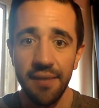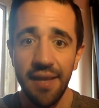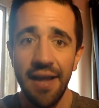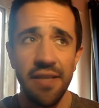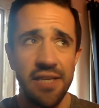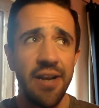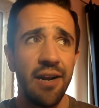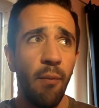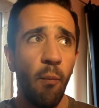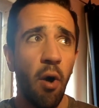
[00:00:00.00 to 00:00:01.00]
And there's only
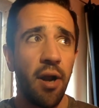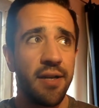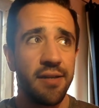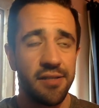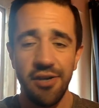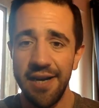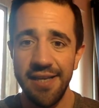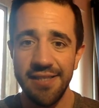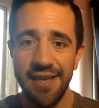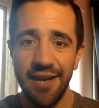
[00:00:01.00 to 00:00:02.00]
like one
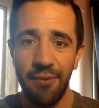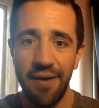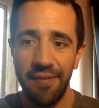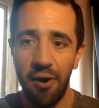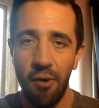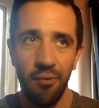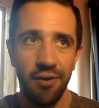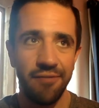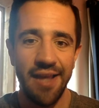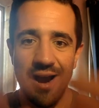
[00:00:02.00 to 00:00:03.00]
Chinese takeaway in the whole
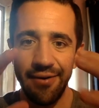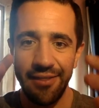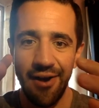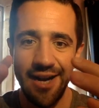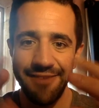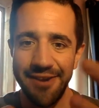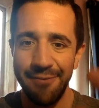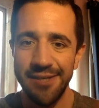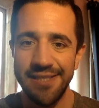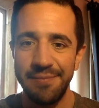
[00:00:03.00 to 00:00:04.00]
of the area that I live in,
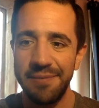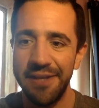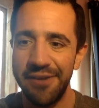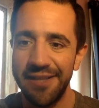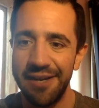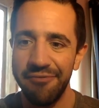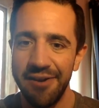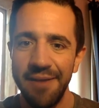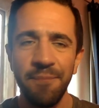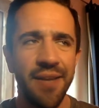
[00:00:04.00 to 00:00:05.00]
which seems to be doing
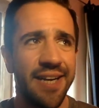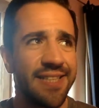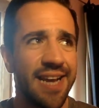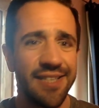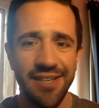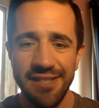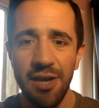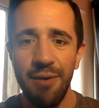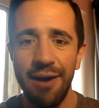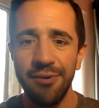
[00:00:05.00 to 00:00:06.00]
delivery. And it takes like
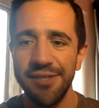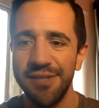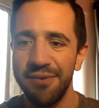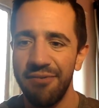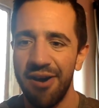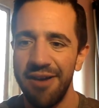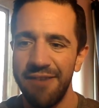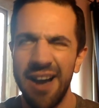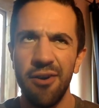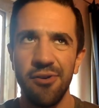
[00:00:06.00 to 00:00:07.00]
2 hours to arrive
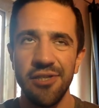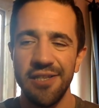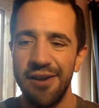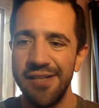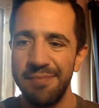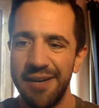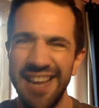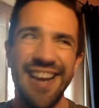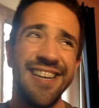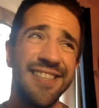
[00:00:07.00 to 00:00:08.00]
and costs loads of
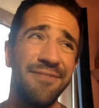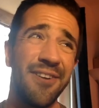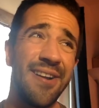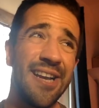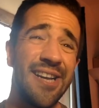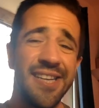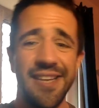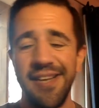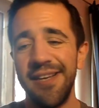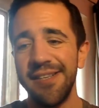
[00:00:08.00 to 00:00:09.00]
money and isn't very good.
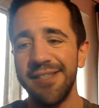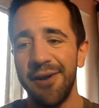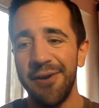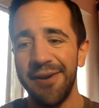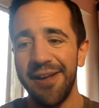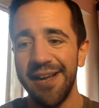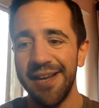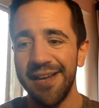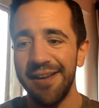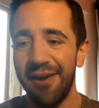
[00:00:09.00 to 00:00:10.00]
So
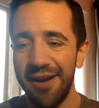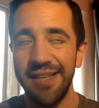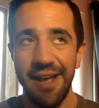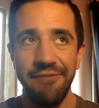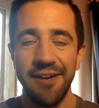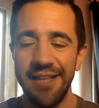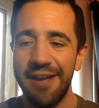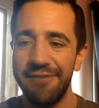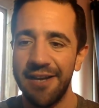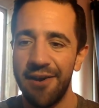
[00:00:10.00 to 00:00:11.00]
like I
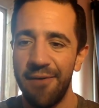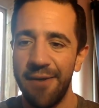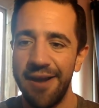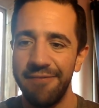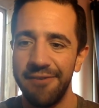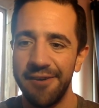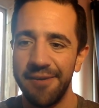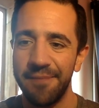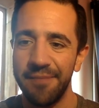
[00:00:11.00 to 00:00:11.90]
definitely can't wait for